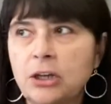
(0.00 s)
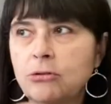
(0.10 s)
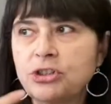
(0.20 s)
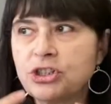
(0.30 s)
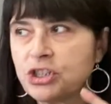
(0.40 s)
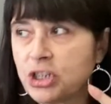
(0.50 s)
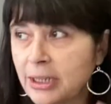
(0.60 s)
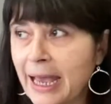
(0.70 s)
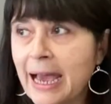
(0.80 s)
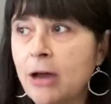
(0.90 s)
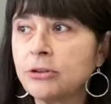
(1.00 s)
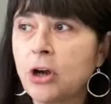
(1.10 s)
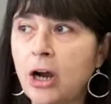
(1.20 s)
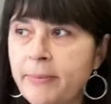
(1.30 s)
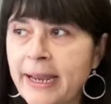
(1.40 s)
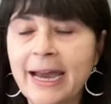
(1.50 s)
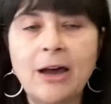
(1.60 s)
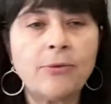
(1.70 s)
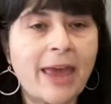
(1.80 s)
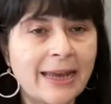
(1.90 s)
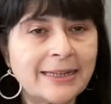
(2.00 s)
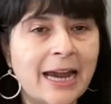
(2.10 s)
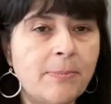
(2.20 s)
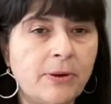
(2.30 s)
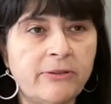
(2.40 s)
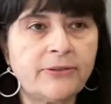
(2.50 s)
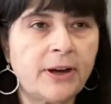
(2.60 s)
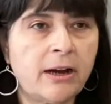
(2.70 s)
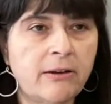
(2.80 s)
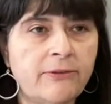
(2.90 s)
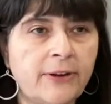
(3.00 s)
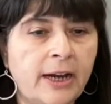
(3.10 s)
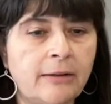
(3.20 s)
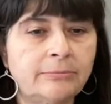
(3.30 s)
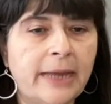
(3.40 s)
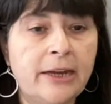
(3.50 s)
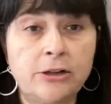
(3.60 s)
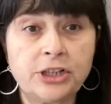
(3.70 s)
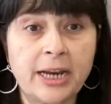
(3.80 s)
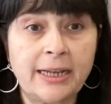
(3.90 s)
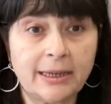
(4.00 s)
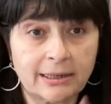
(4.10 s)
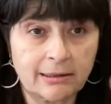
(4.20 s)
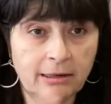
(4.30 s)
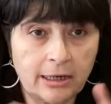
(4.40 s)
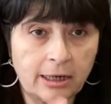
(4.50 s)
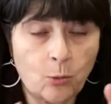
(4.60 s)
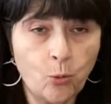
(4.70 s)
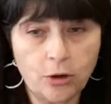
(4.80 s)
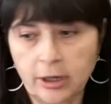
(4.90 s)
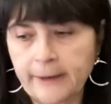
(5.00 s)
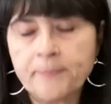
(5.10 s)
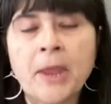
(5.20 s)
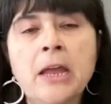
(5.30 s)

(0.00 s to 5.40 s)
just chill out, calm down, that type of energetic work.